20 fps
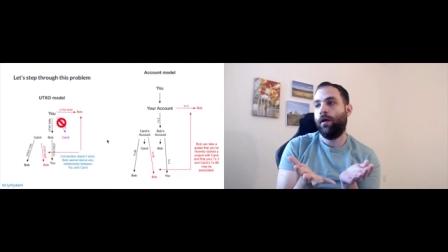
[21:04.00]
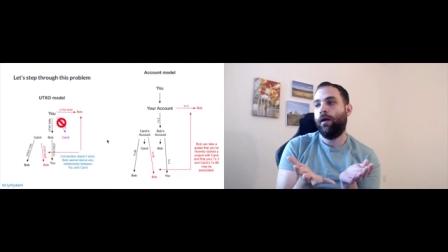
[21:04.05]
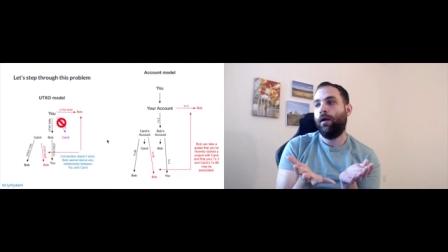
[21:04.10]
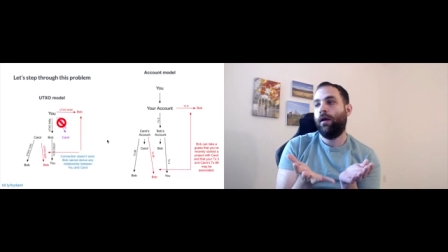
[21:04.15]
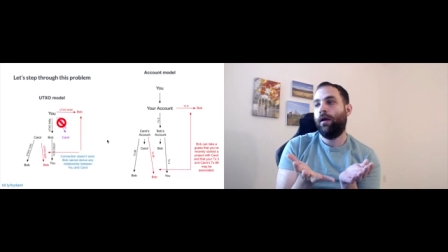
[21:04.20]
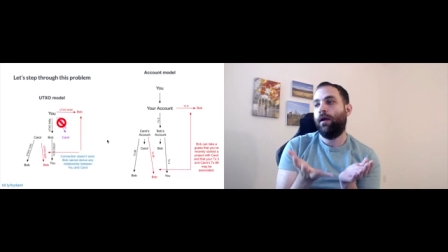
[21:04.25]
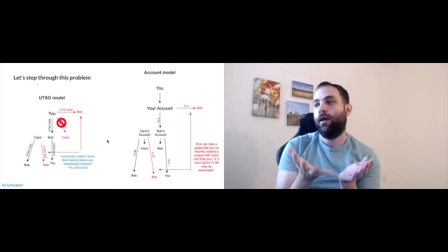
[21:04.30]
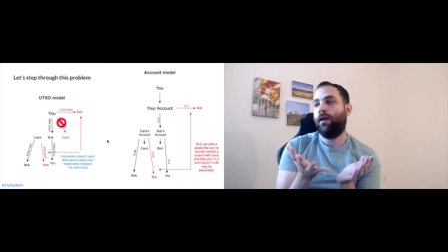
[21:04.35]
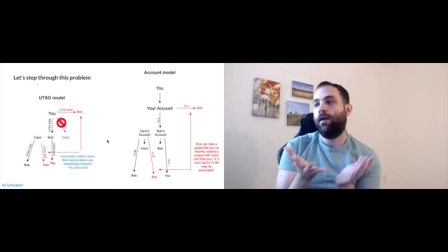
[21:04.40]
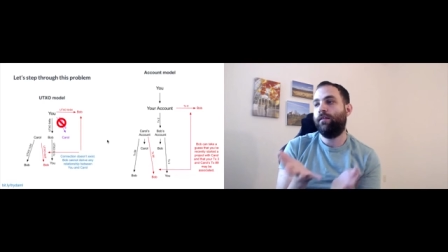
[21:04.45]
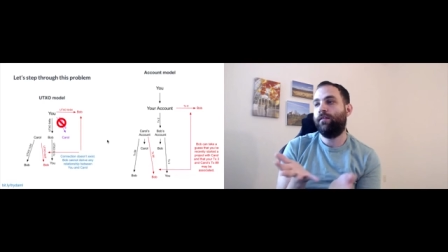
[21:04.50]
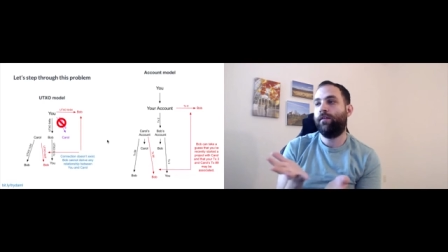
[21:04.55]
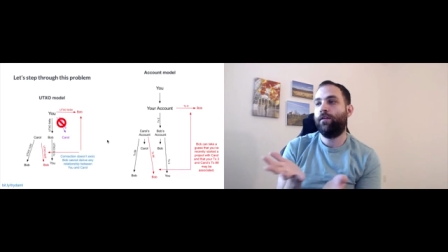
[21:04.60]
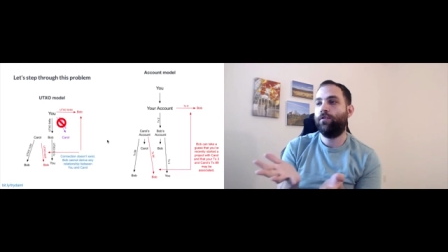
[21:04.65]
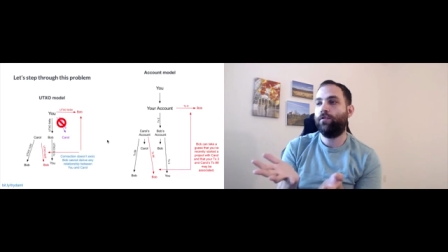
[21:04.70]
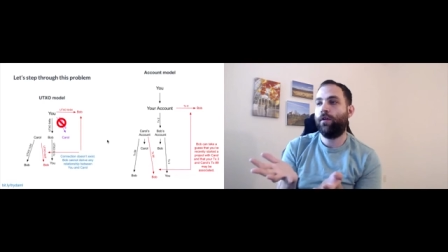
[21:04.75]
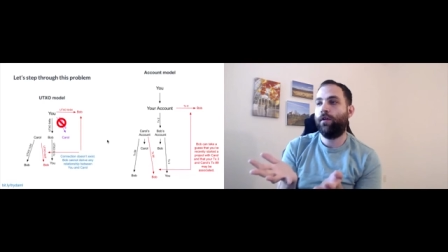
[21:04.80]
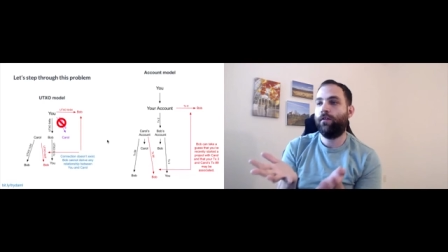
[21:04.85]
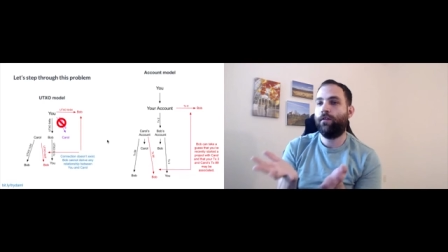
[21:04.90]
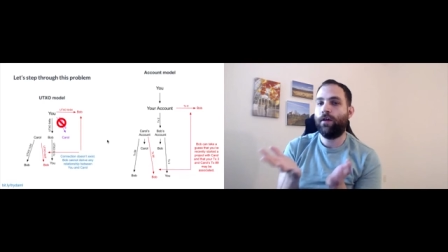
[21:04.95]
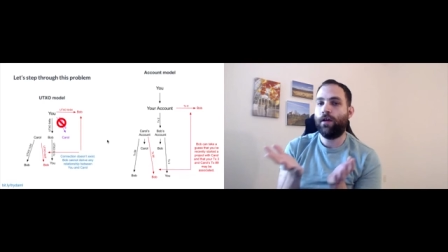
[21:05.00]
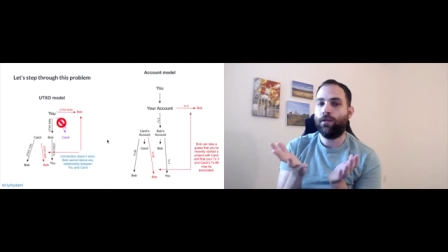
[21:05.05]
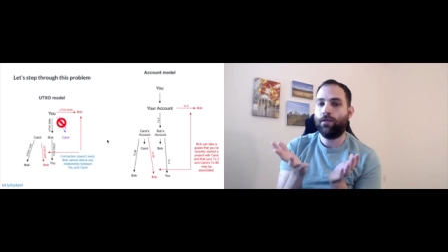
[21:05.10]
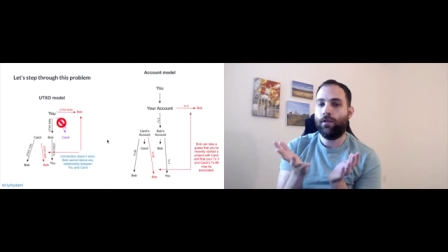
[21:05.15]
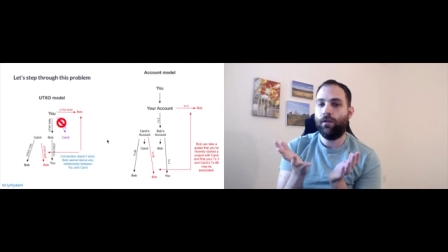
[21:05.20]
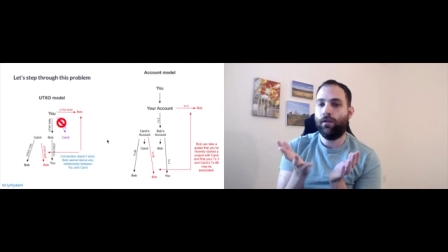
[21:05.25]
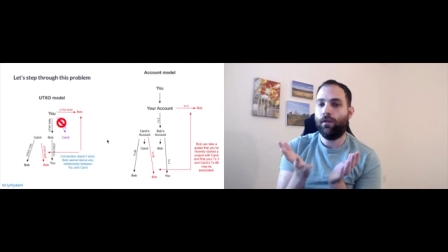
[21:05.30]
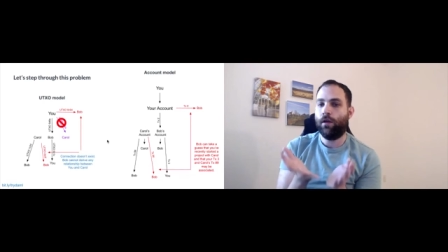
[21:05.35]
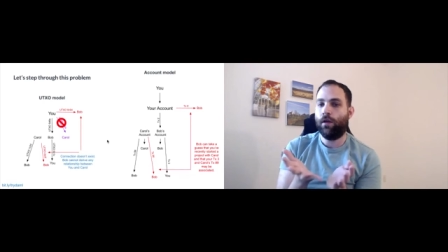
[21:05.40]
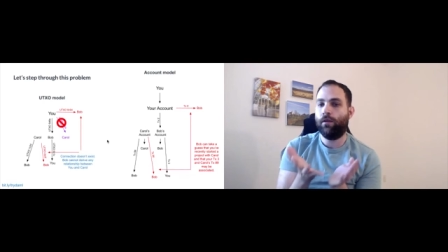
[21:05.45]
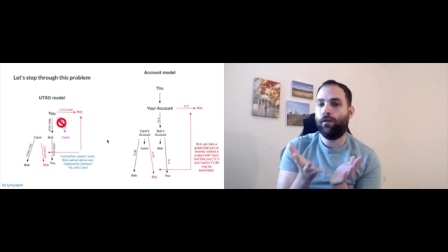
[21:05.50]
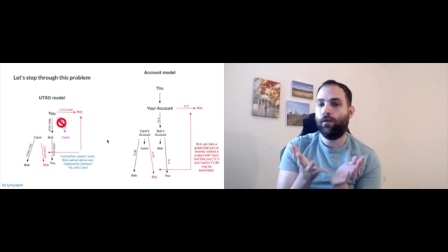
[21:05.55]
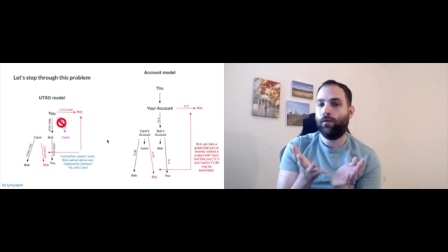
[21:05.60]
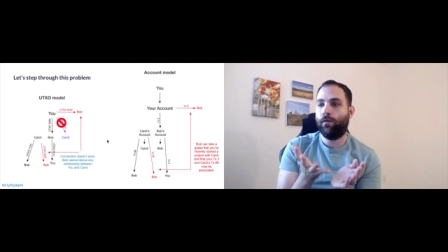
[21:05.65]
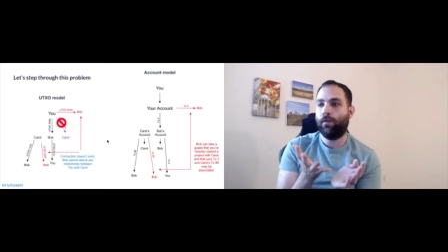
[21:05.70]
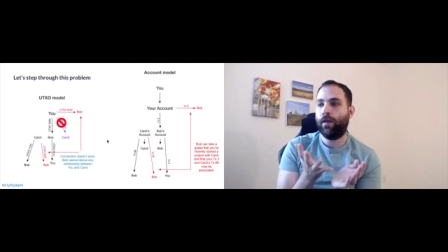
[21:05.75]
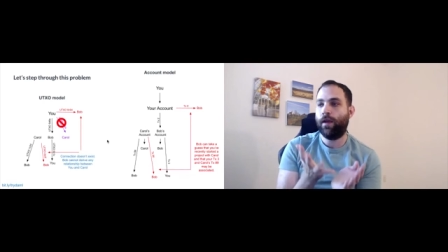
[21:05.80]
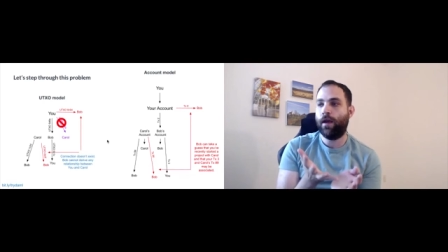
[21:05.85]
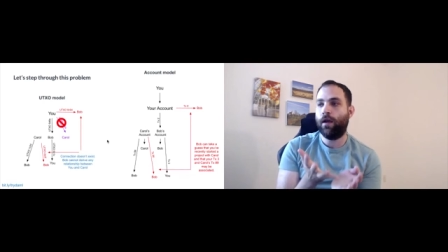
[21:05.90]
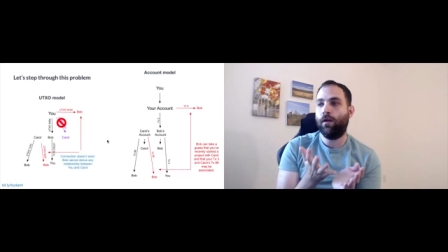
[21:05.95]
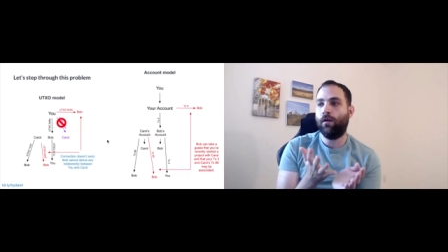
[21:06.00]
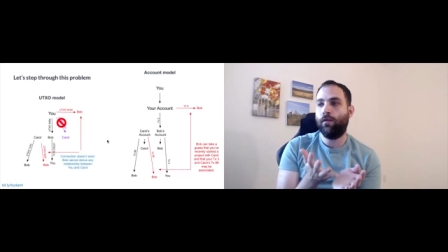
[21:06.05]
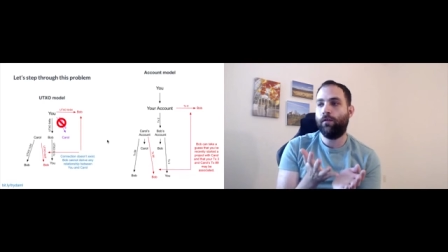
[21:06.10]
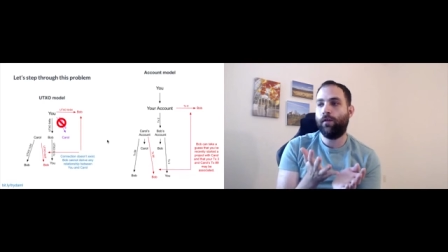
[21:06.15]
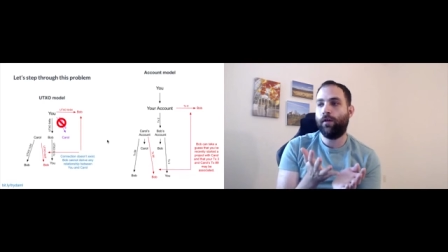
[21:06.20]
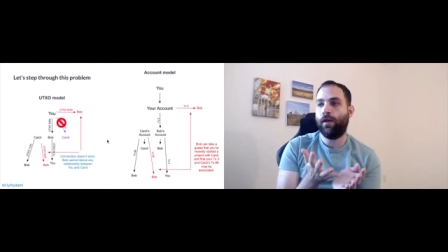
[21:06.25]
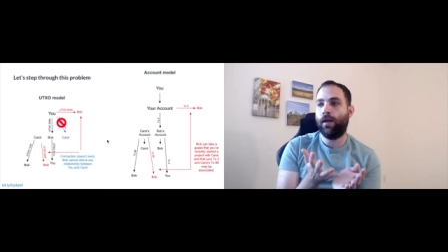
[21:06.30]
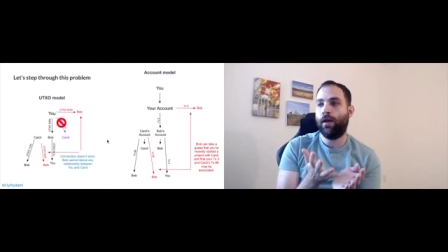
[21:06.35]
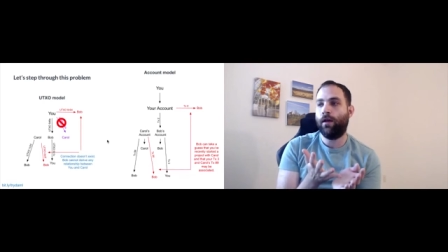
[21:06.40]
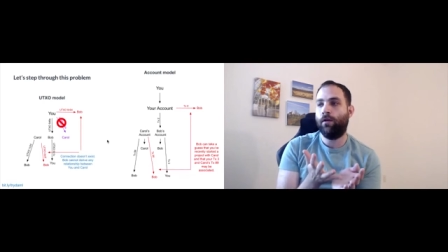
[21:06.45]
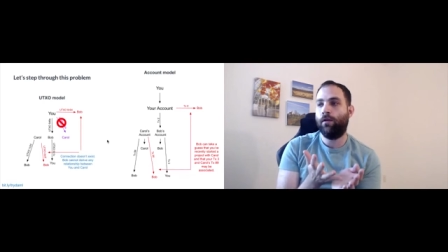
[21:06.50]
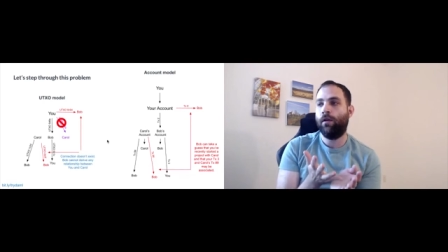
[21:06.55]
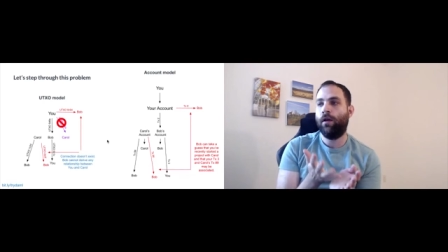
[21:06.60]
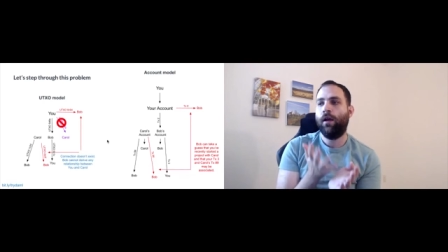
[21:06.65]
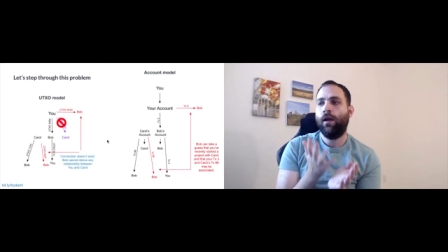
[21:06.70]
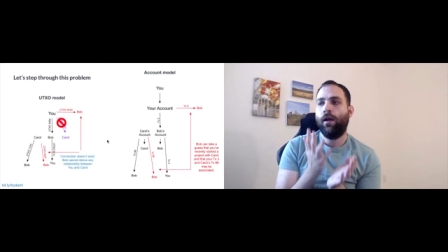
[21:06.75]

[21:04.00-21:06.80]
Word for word: and I see transaction 90 with Carol's account.